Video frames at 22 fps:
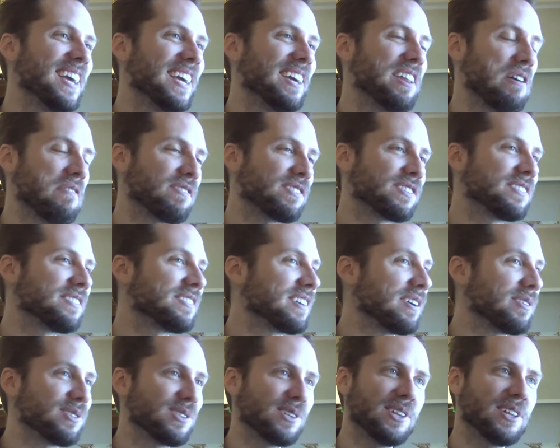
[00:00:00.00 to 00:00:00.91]
And ever since
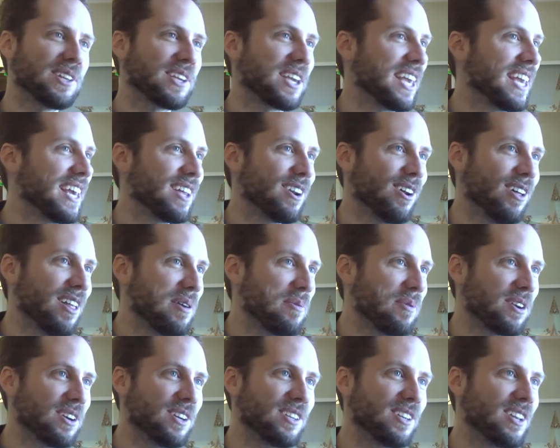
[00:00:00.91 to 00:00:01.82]
I was a little kid, all I
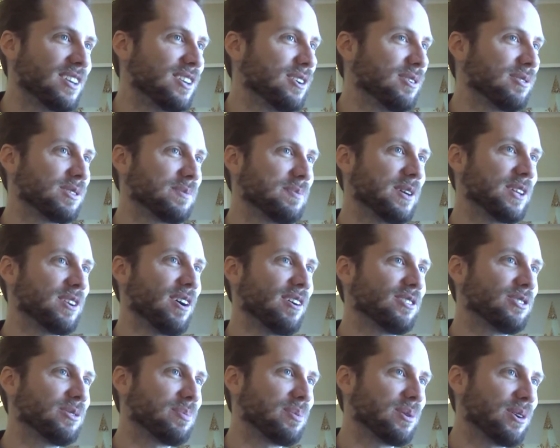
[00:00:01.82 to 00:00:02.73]
wanted to do was be an
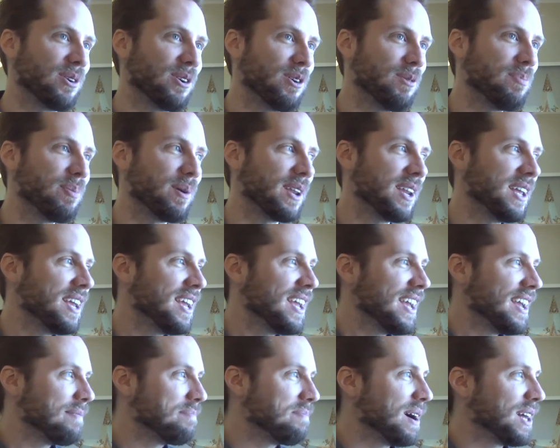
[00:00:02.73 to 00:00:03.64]
entrepreneur, but
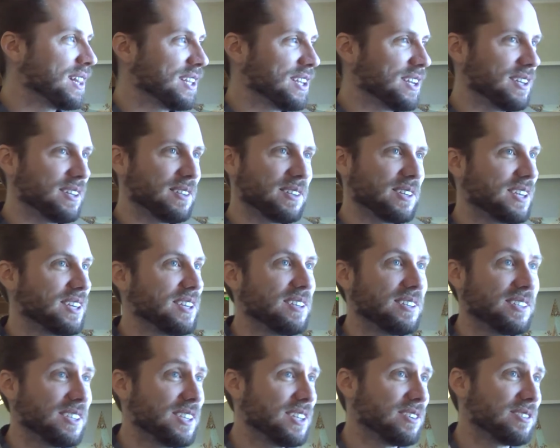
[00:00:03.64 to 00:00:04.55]
my little,
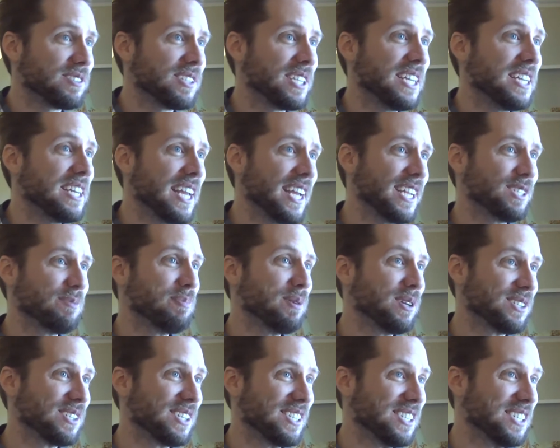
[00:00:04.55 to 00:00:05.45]
you know, teenage
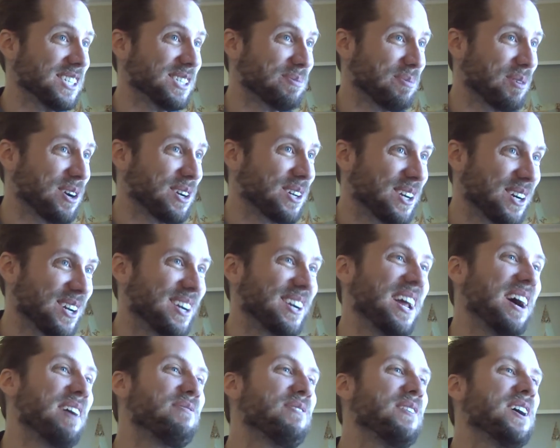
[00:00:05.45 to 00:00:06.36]
businesses weren't good
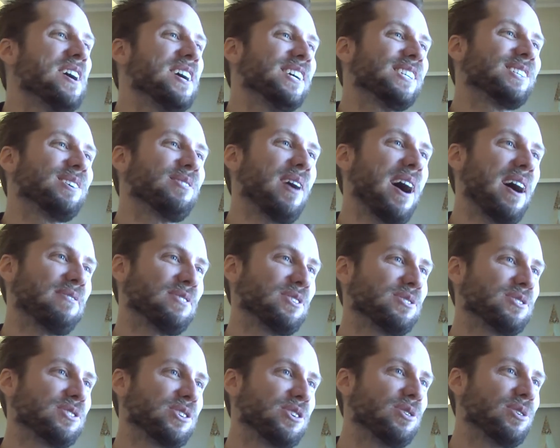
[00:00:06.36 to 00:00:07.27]
enough. So
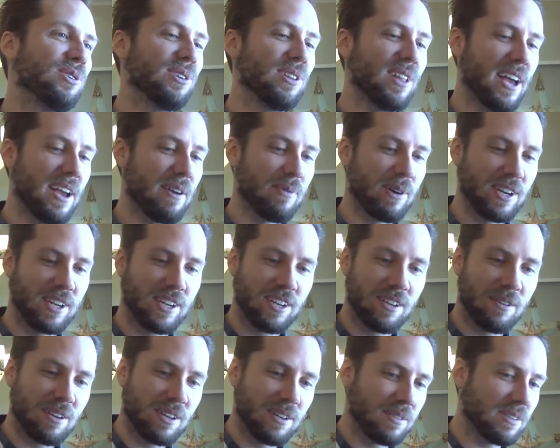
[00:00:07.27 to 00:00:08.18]
after school, I went
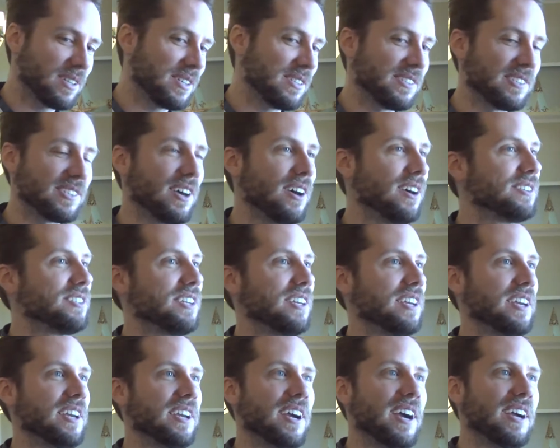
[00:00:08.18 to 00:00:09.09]
into
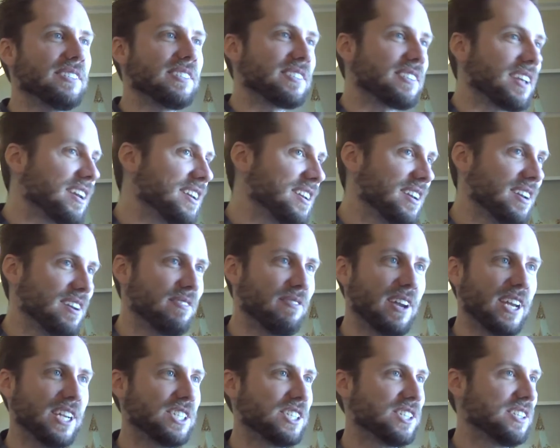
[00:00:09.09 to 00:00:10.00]
consulting, I studied
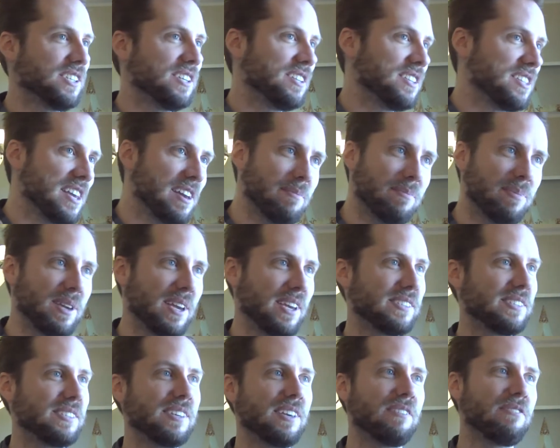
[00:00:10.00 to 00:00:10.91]
innovation, did the MBA
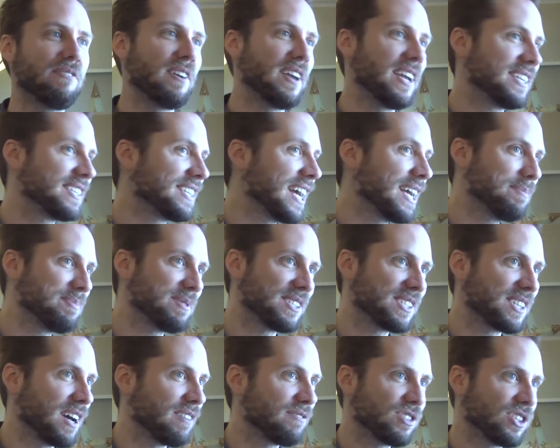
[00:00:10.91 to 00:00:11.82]
CFA type
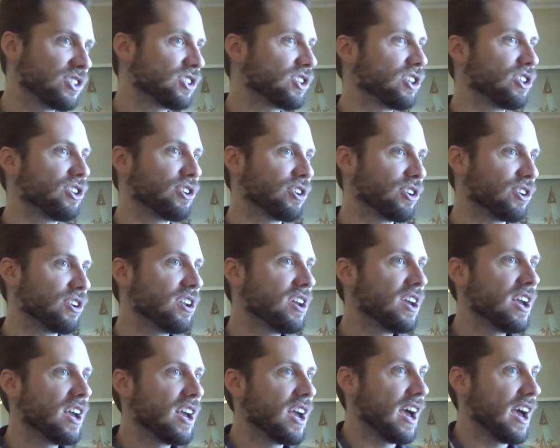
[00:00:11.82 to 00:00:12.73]
stuff just to learn
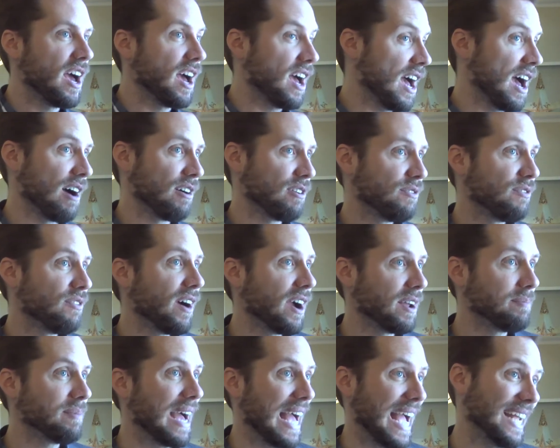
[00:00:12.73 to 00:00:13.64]
how to
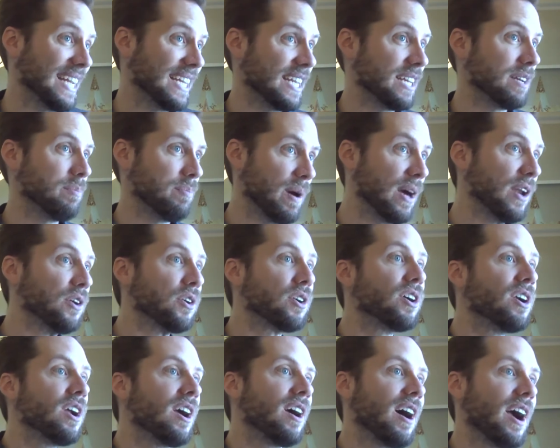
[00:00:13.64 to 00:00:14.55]
find my idea
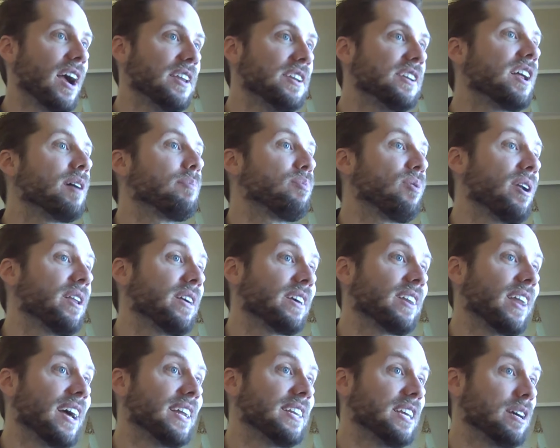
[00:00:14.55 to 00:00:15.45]
better. I ended up running
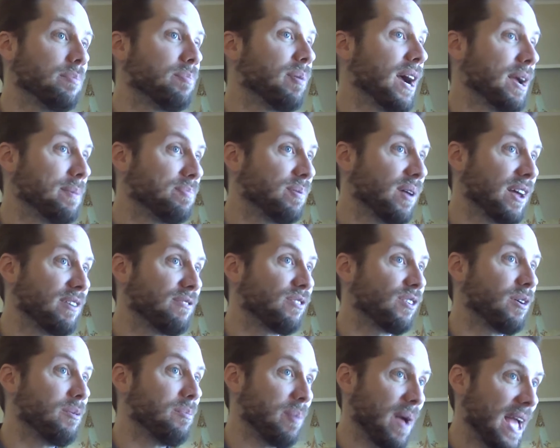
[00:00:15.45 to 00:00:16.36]
an idea pipeline
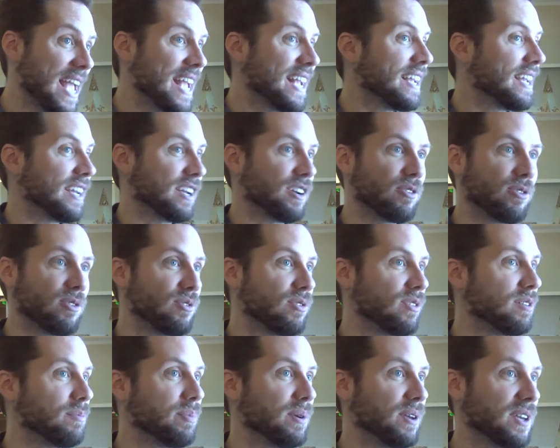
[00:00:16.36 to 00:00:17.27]
for a bank. It grew
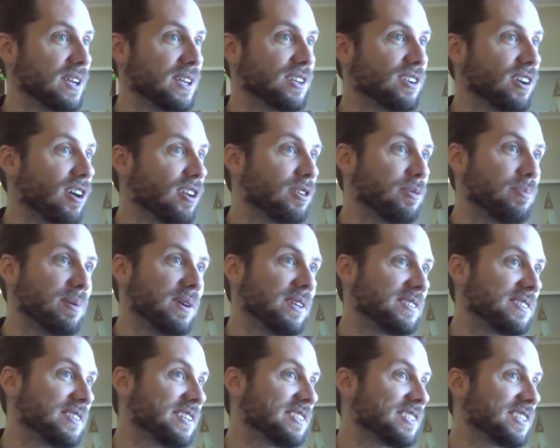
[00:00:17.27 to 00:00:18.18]
to a $1 billion
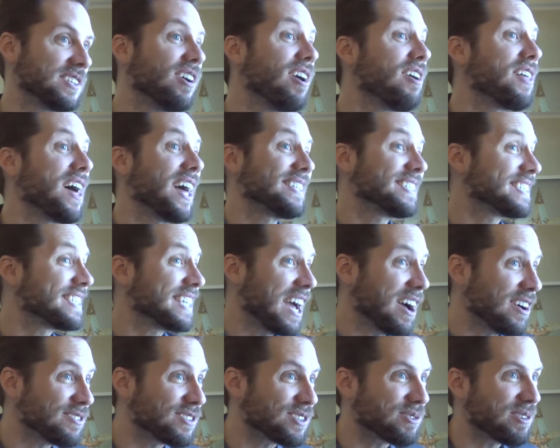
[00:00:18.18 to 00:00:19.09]
business, and all that
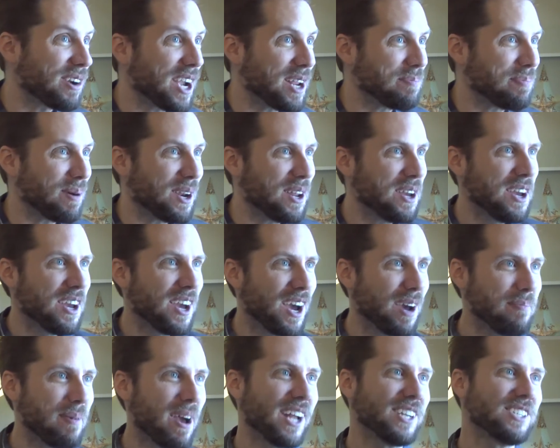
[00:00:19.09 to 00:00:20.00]
sounds great, but
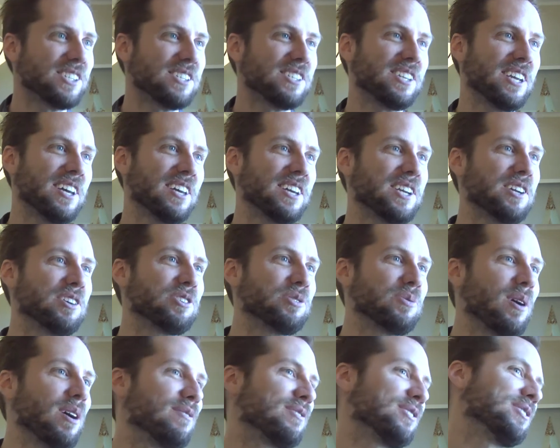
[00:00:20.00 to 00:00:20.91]
imagine telling your
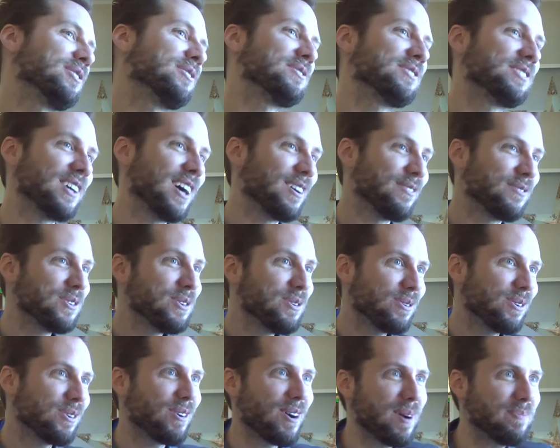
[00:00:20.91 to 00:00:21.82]
12-year-old self,
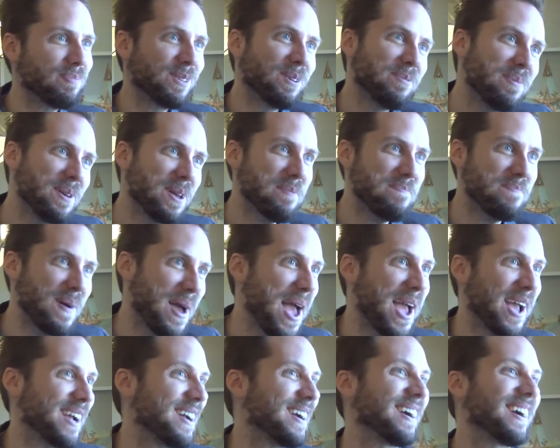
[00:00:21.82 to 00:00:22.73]
you grew up to be a
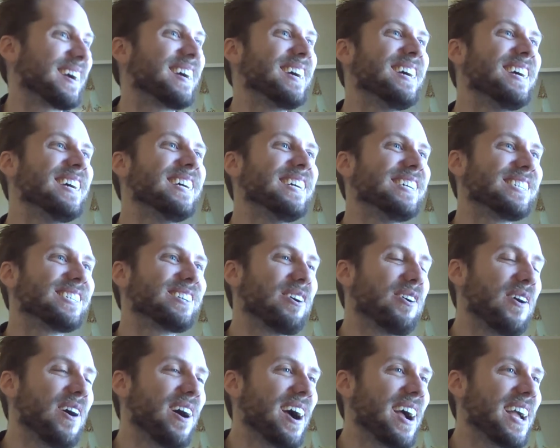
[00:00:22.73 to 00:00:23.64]
banker.
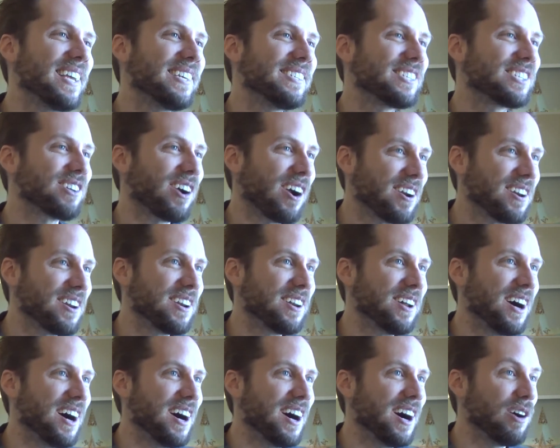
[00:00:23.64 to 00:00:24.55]
So I started
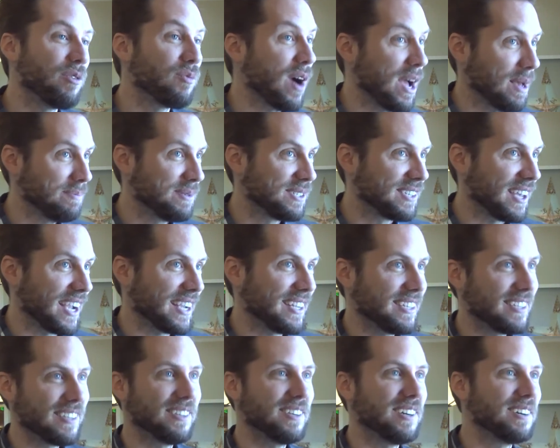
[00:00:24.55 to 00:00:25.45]
a
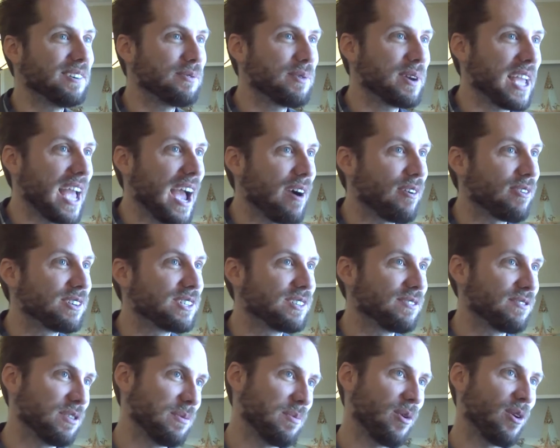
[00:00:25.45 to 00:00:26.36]
website in the wee hours
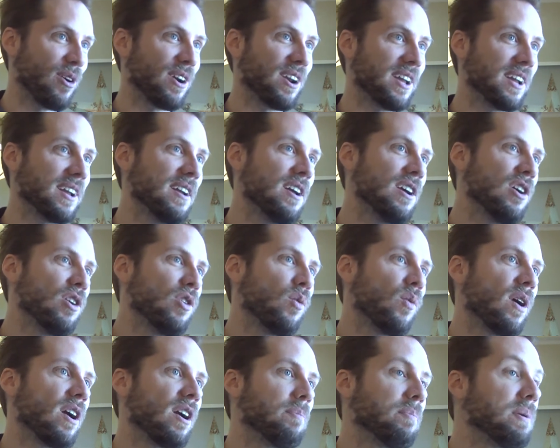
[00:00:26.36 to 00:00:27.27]
of the morning
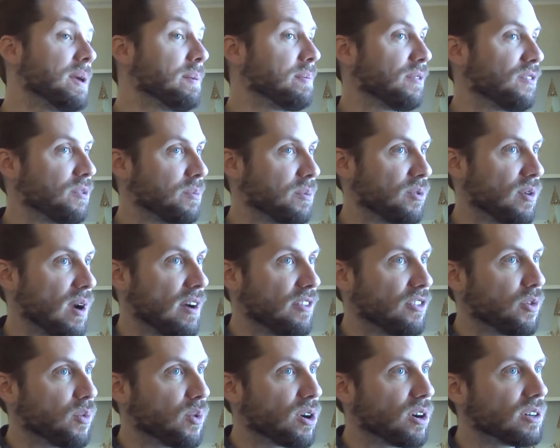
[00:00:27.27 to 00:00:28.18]
where people from around
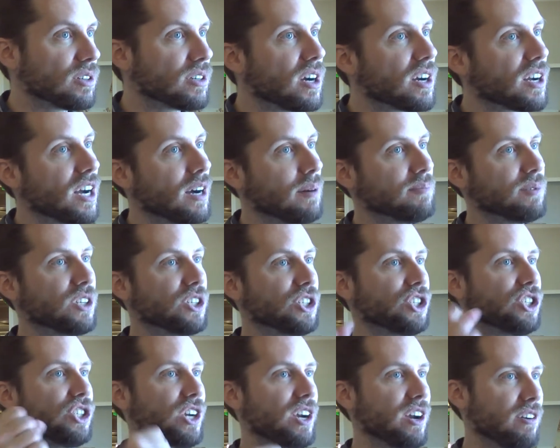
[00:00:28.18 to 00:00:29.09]
the world could come to
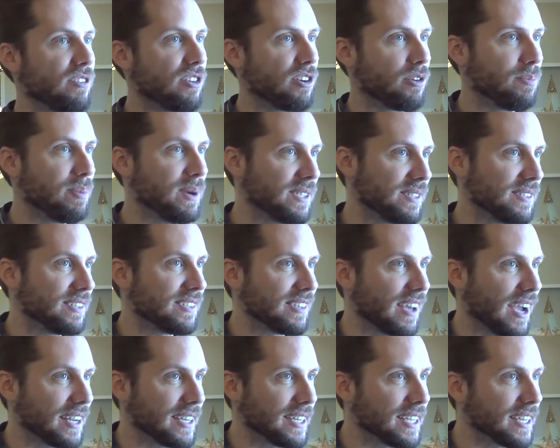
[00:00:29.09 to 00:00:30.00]
share their business
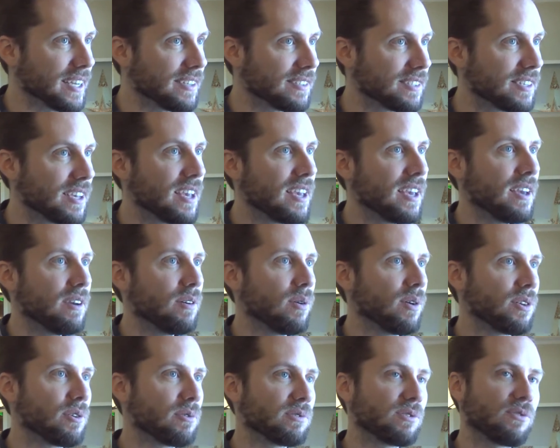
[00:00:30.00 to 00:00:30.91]
ideas,
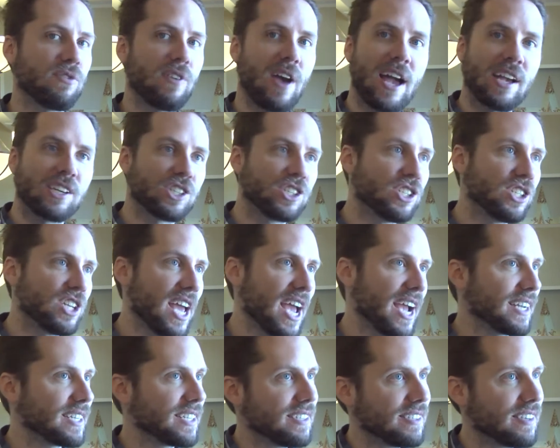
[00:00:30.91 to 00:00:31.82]
whether it was fashion,
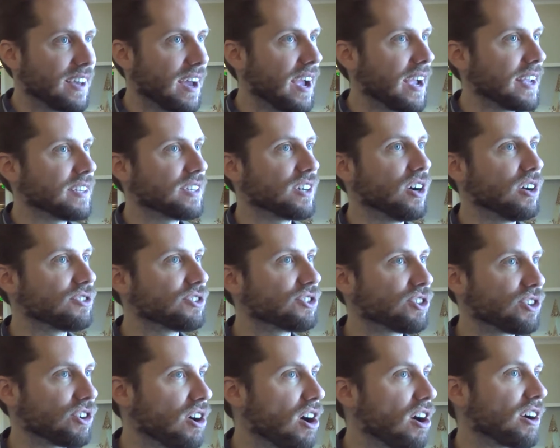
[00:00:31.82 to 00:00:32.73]
tech, design,
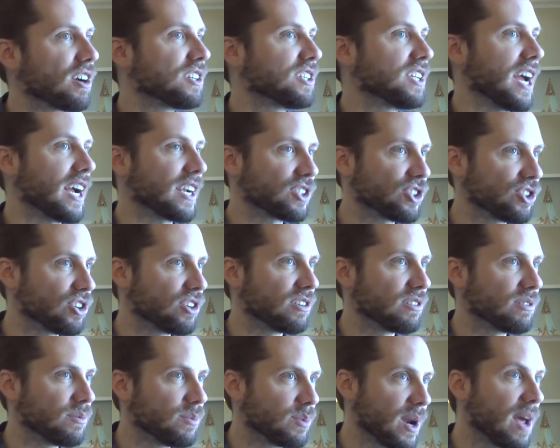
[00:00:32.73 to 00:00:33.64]
culture, architecture,
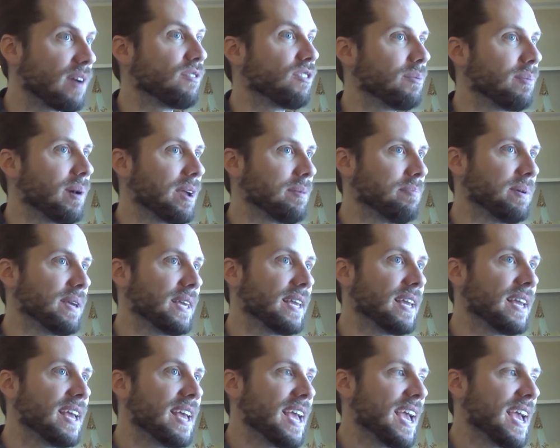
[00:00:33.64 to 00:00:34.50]
whatever it might be.